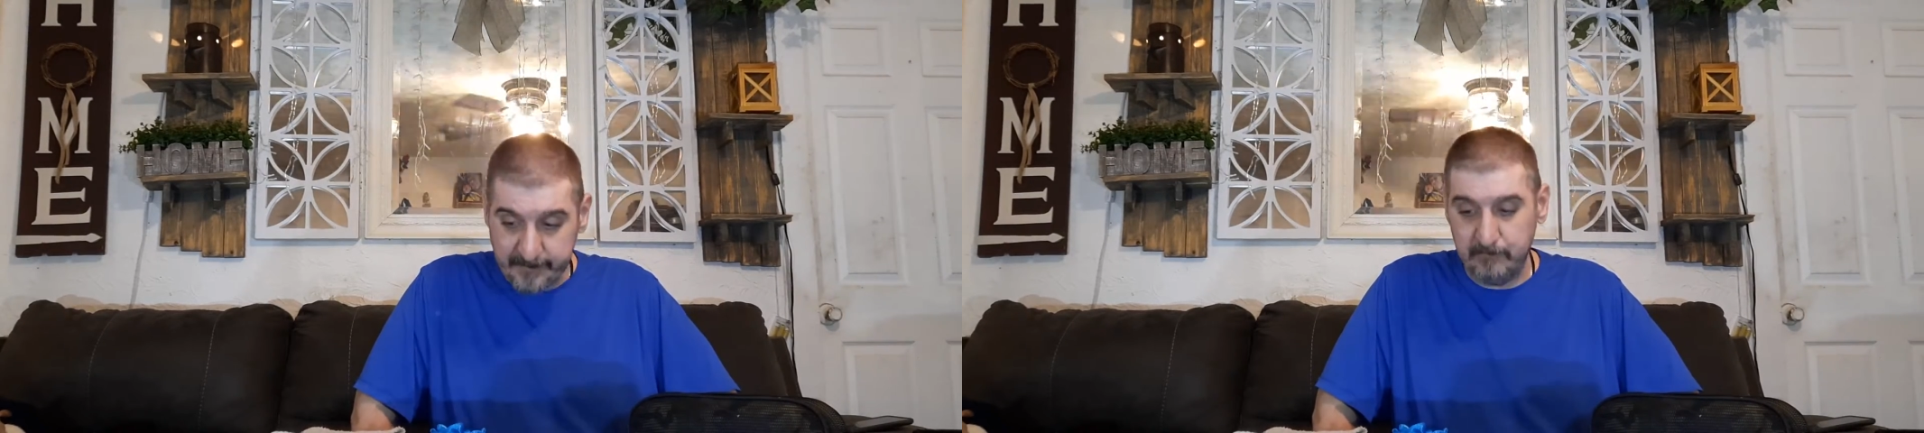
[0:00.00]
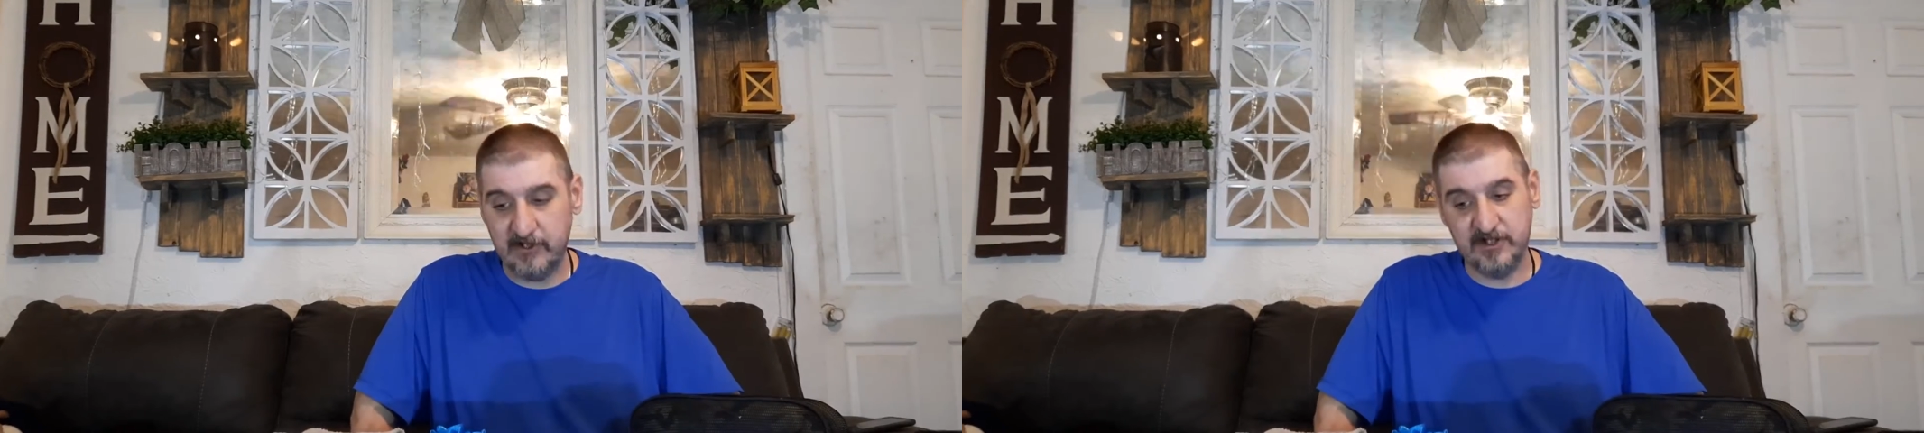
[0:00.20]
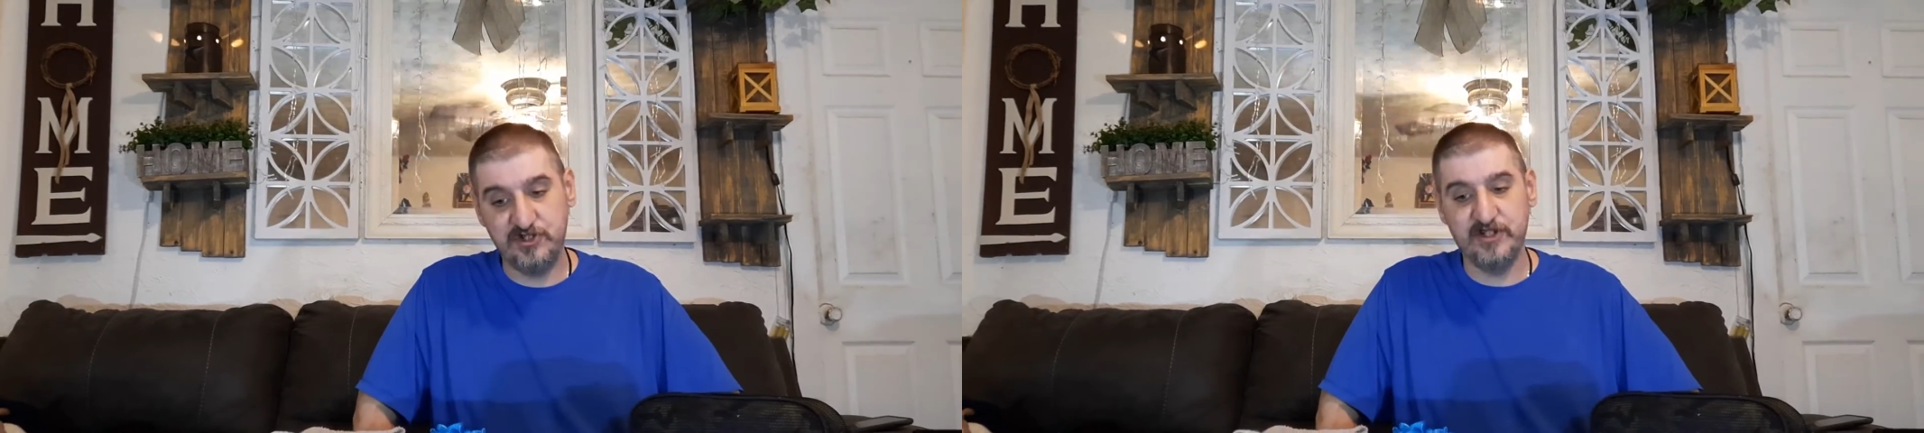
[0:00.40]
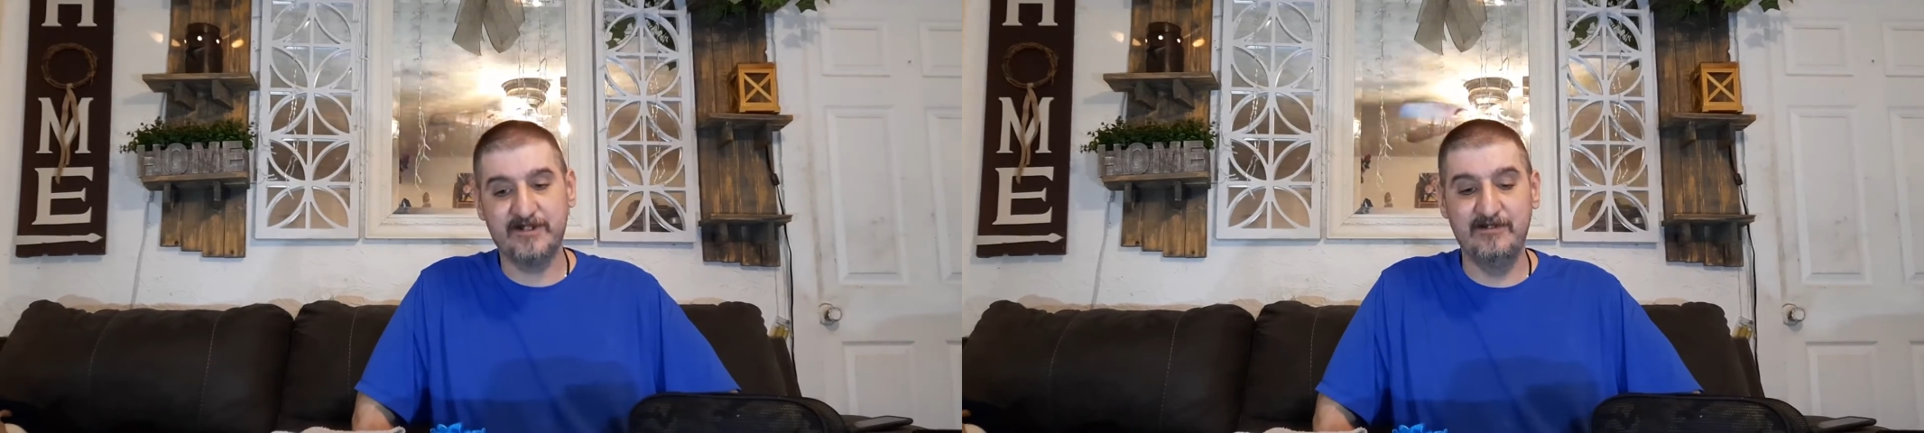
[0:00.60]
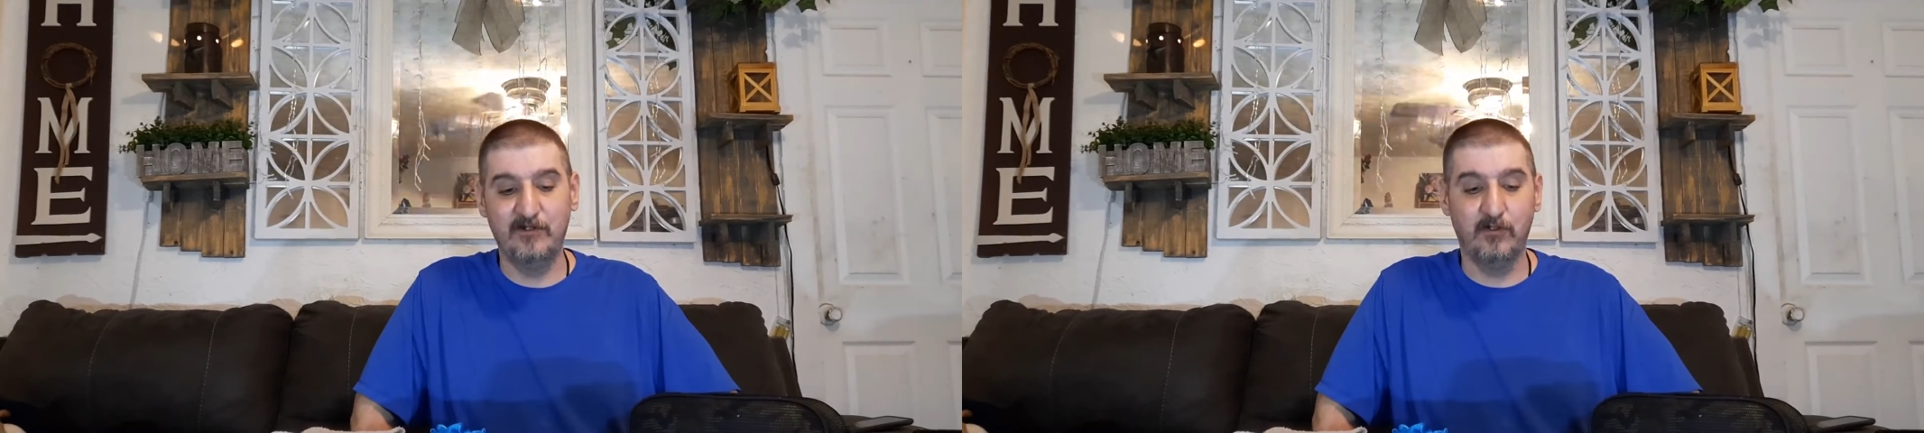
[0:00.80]
much
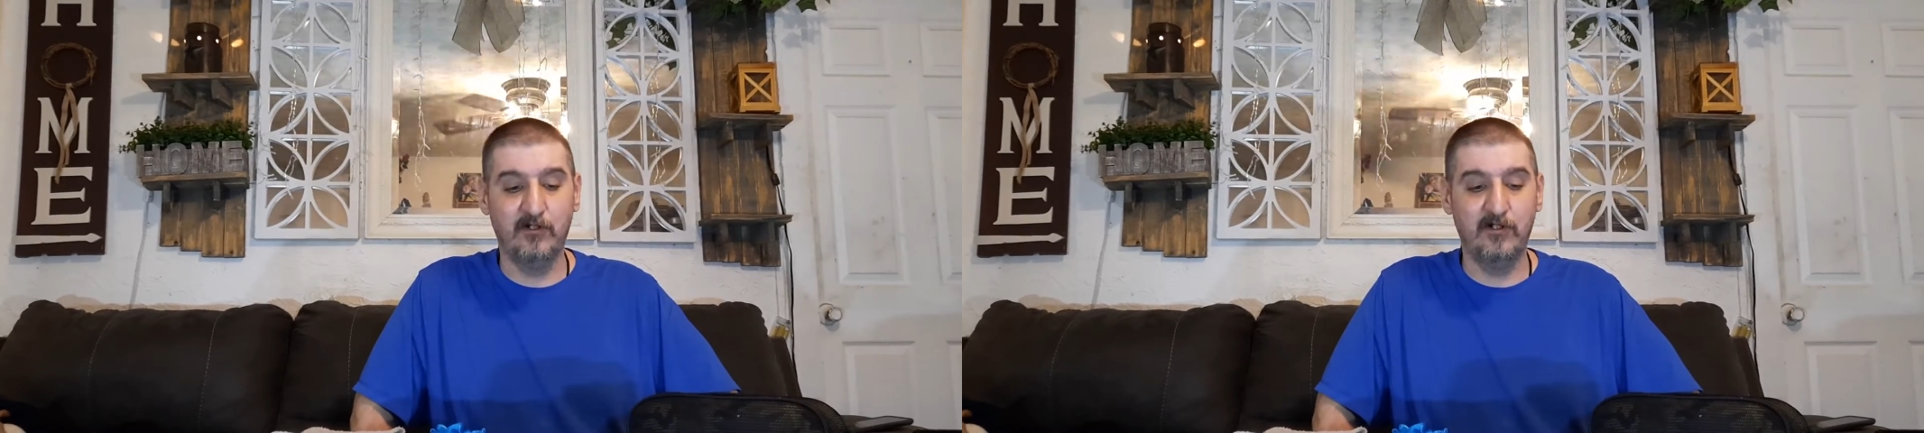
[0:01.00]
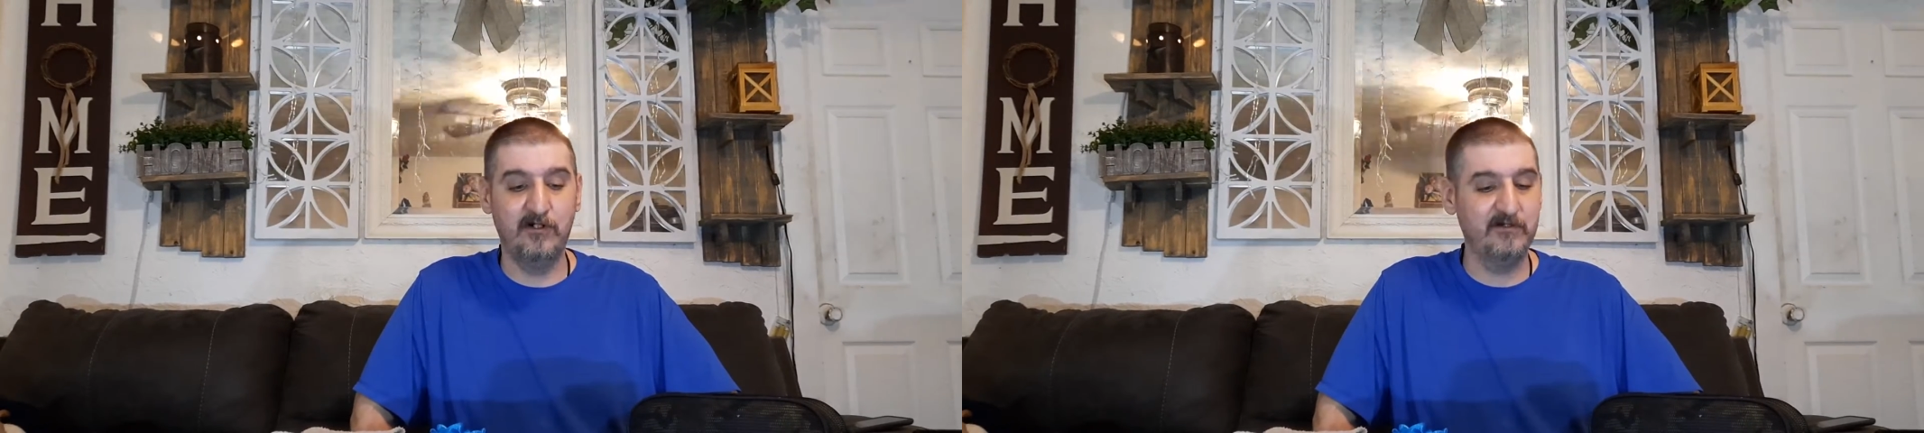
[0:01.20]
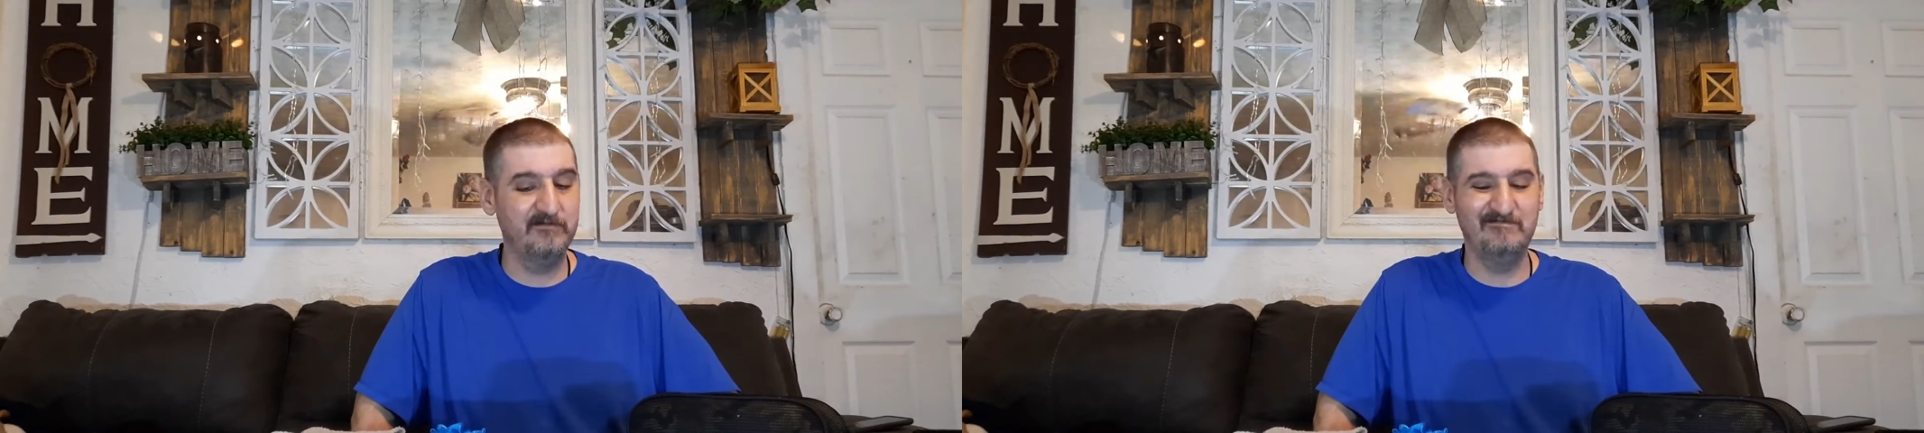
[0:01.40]
ignored.